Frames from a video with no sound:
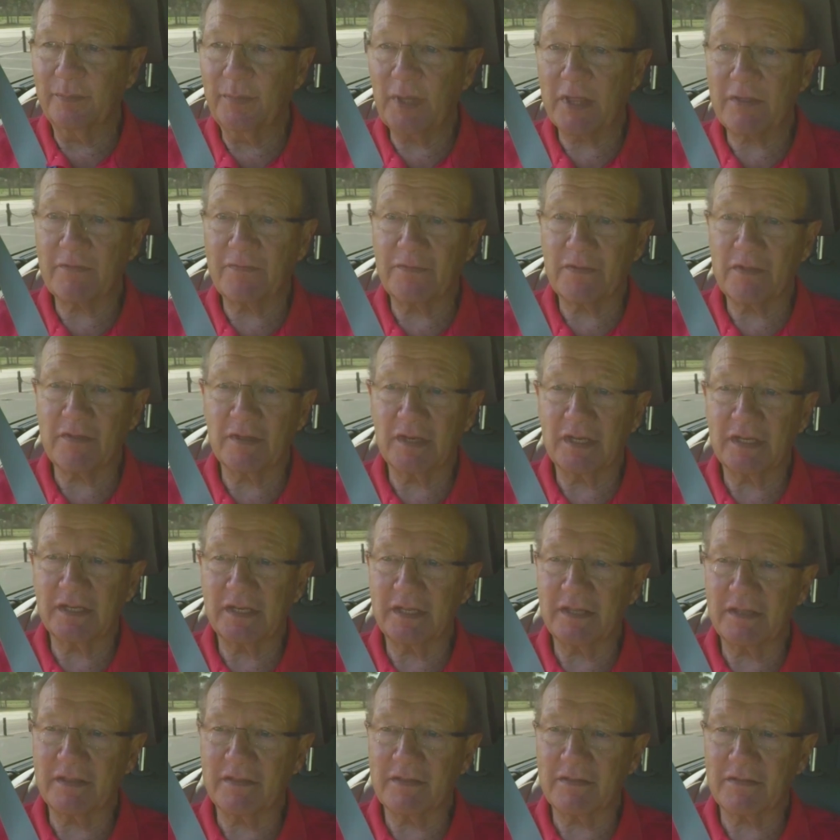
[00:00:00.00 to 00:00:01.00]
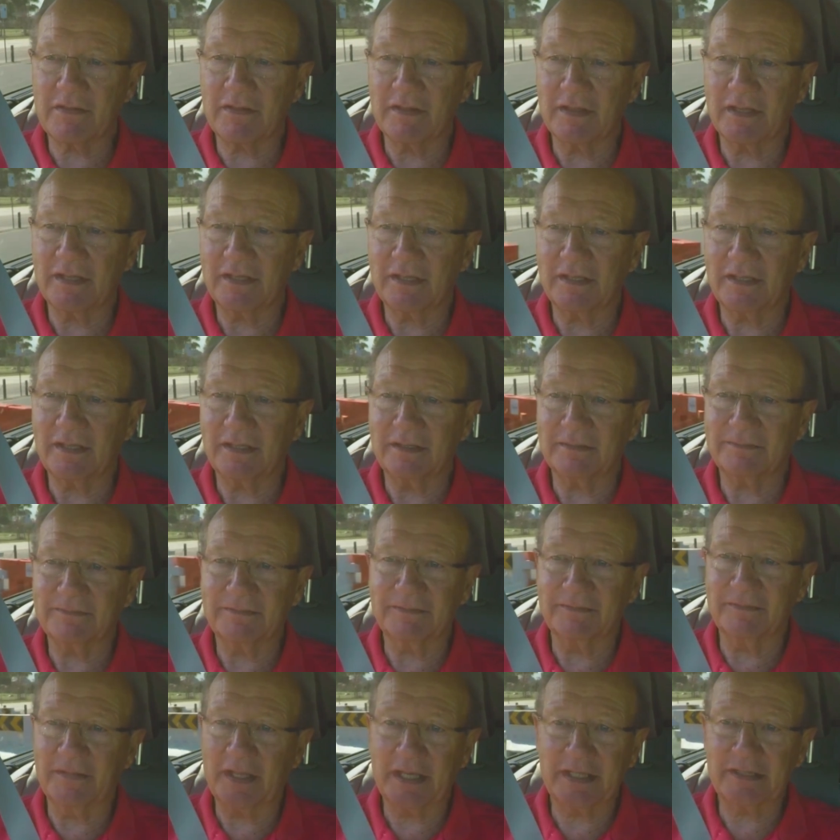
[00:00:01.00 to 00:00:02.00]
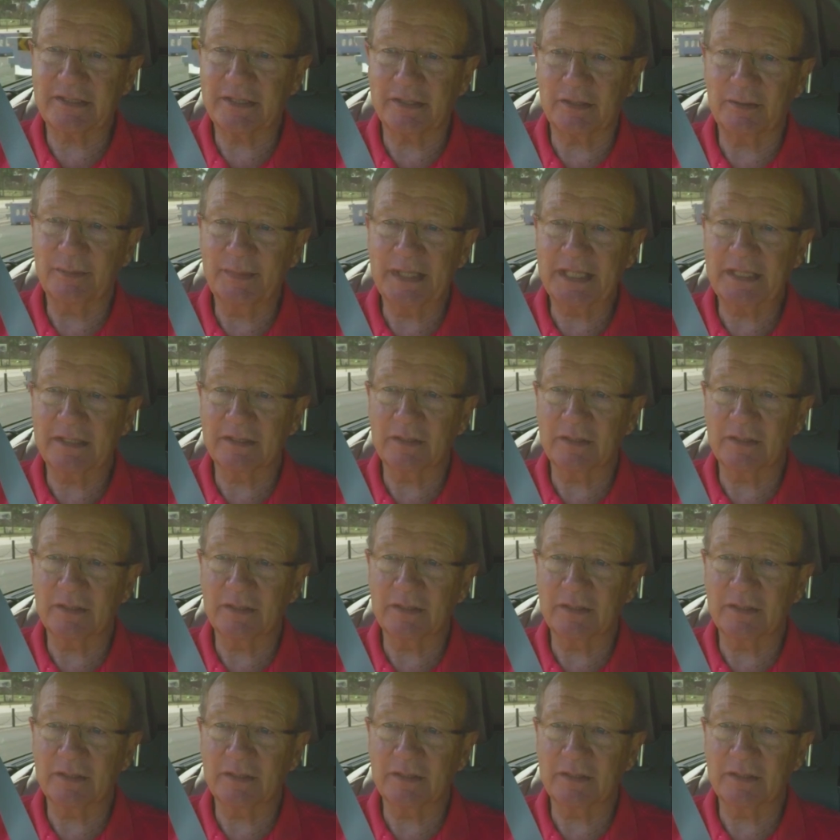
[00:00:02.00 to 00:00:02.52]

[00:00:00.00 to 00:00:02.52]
best facilities, they tell me,